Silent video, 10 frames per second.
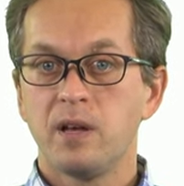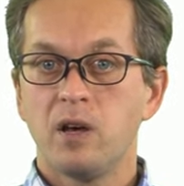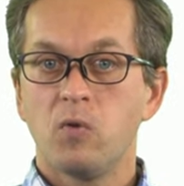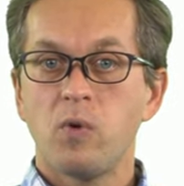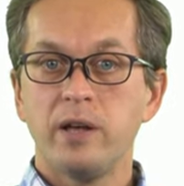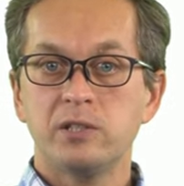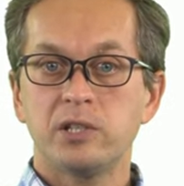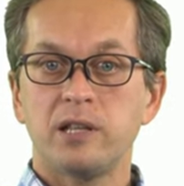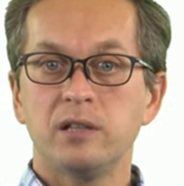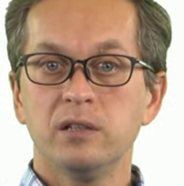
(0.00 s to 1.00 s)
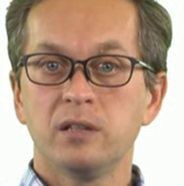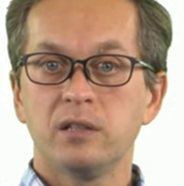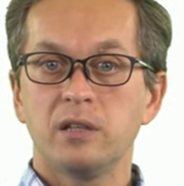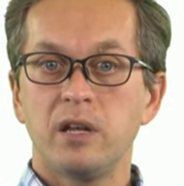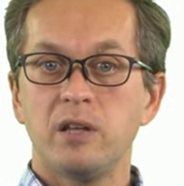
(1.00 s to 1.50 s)
One channel
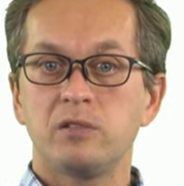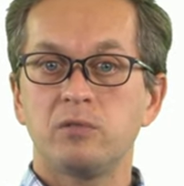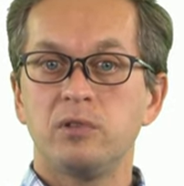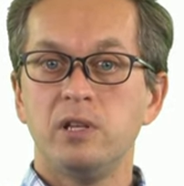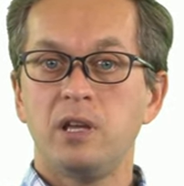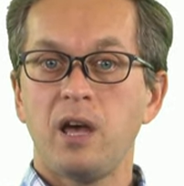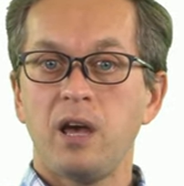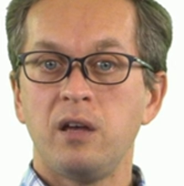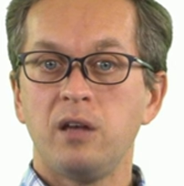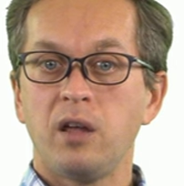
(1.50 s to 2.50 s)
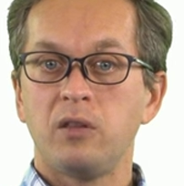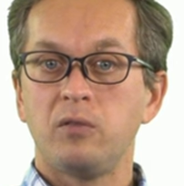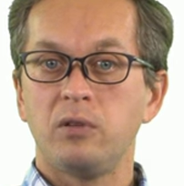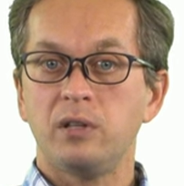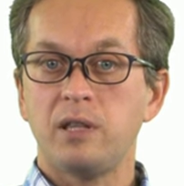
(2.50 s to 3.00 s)
is to decay into
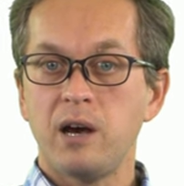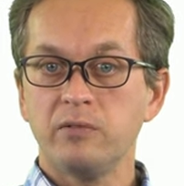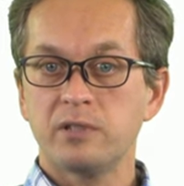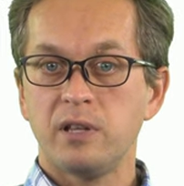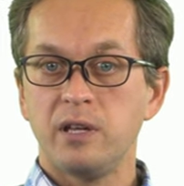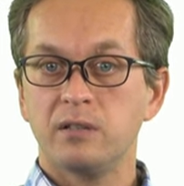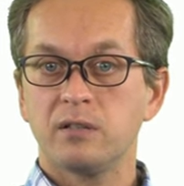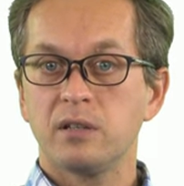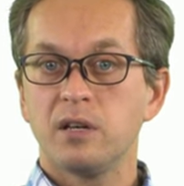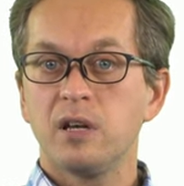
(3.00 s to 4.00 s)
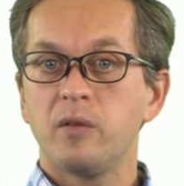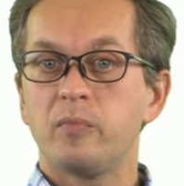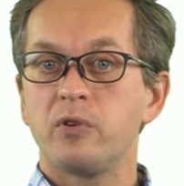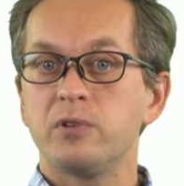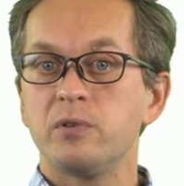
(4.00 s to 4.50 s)
the down state,
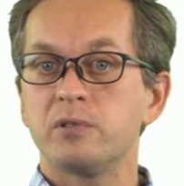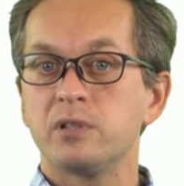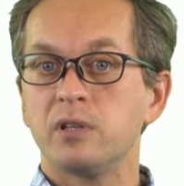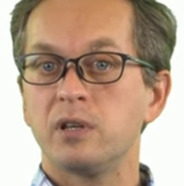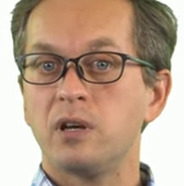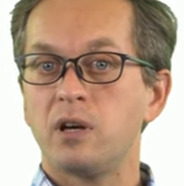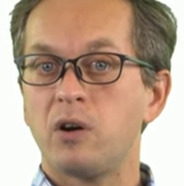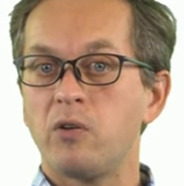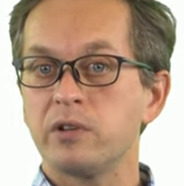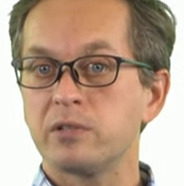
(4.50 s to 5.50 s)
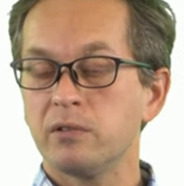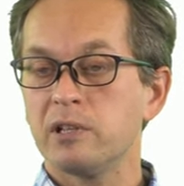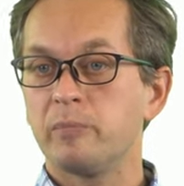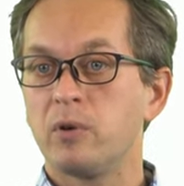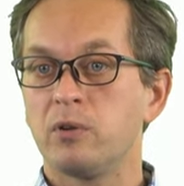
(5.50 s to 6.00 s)
producing a horizontally
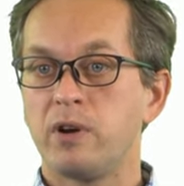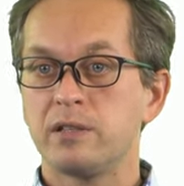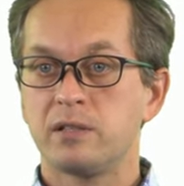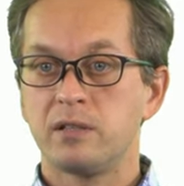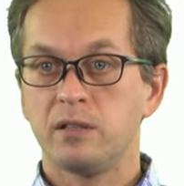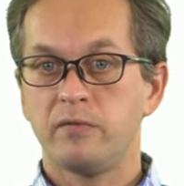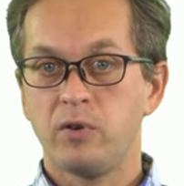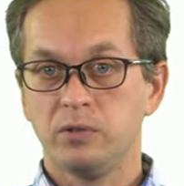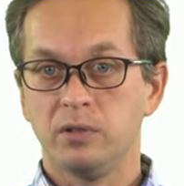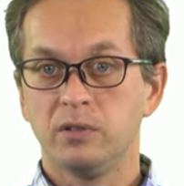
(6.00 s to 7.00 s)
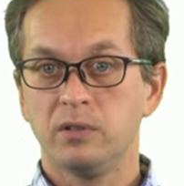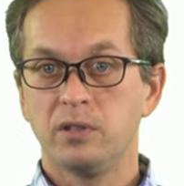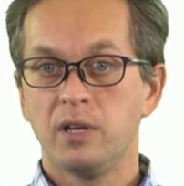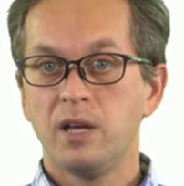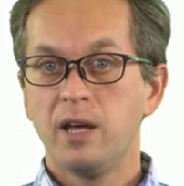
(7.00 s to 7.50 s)
polarized photon.
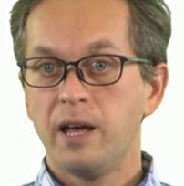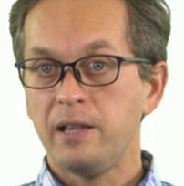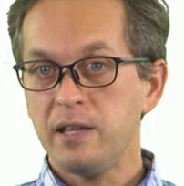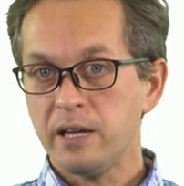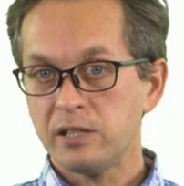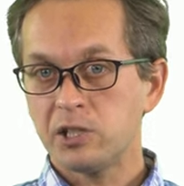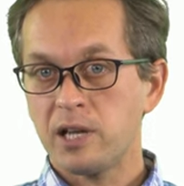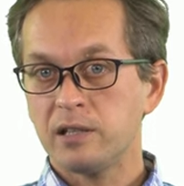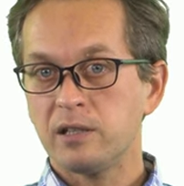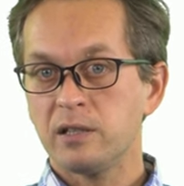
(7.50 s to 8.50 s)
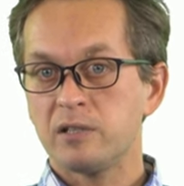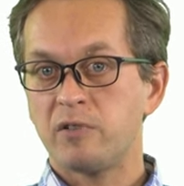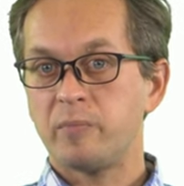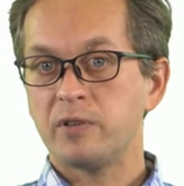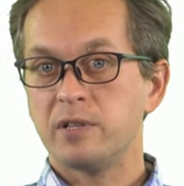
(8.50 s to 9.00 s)
And the other channel is
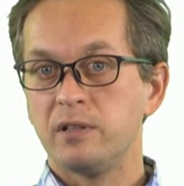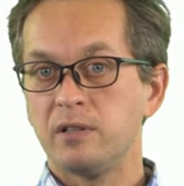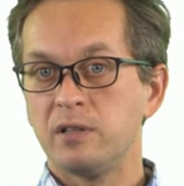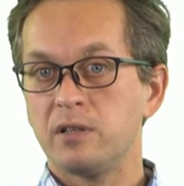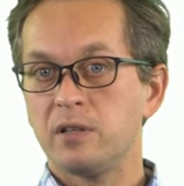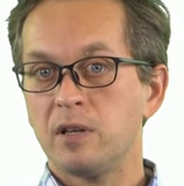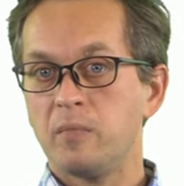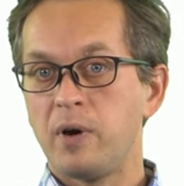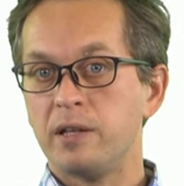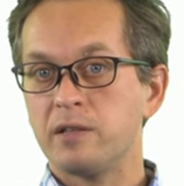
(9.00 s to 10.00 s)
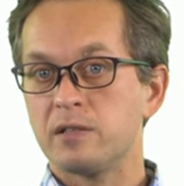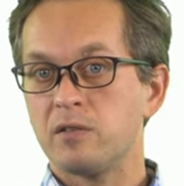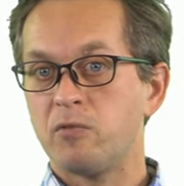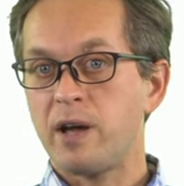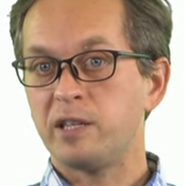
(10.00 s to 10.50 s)
represented by this
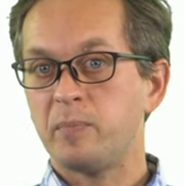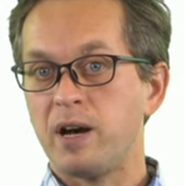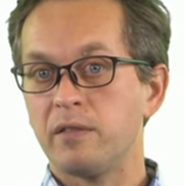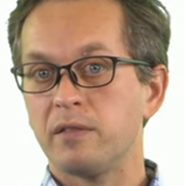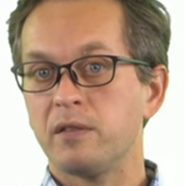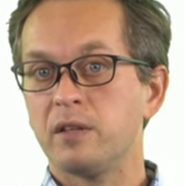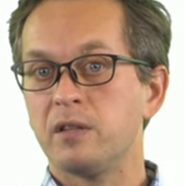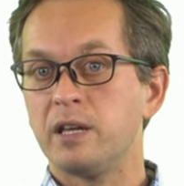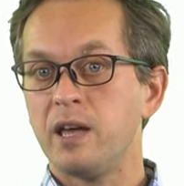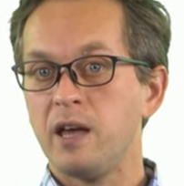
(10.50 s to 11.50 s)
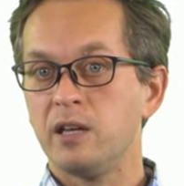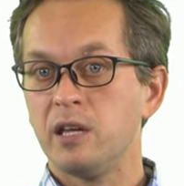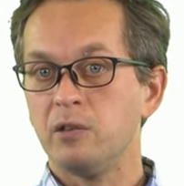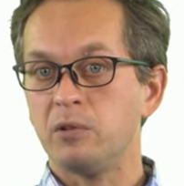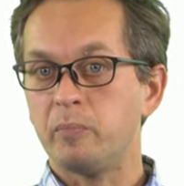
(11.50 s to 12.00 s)
right path, decaying
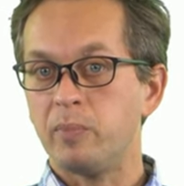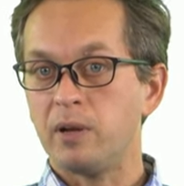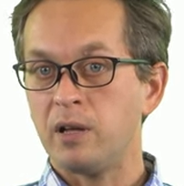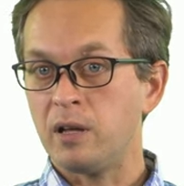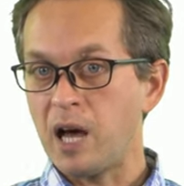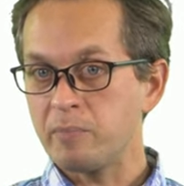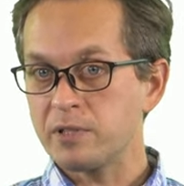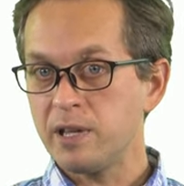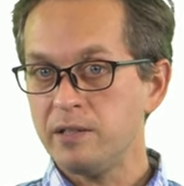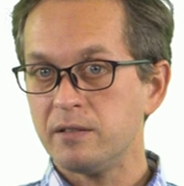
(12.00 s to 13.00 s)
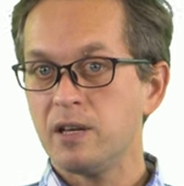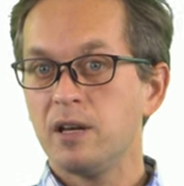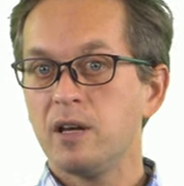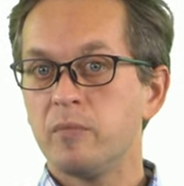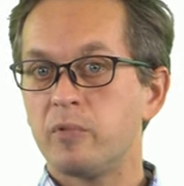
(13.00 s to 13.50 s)
into the uh, up state,
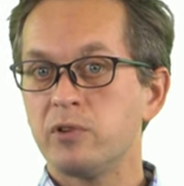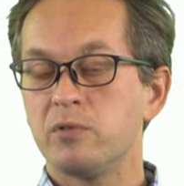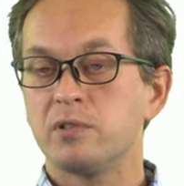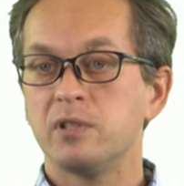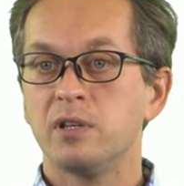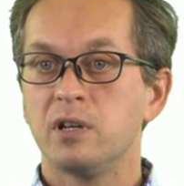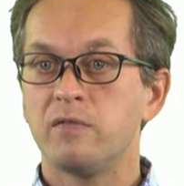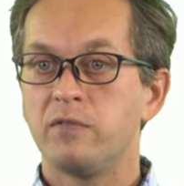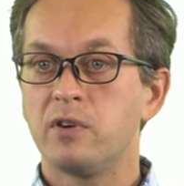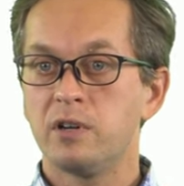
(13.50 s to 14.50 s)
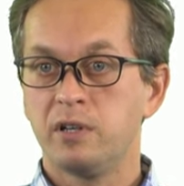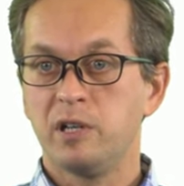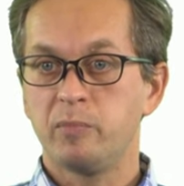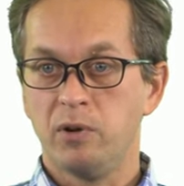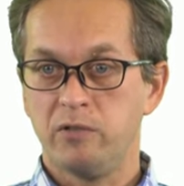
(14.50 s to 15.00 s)
producing a vertically
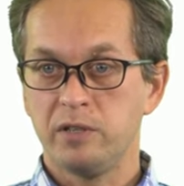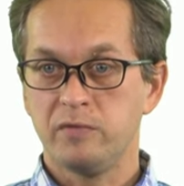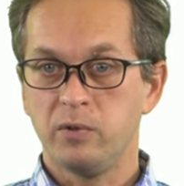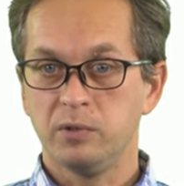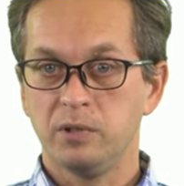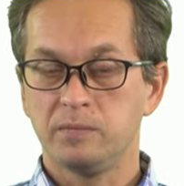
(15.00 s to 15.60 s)
polarized photon.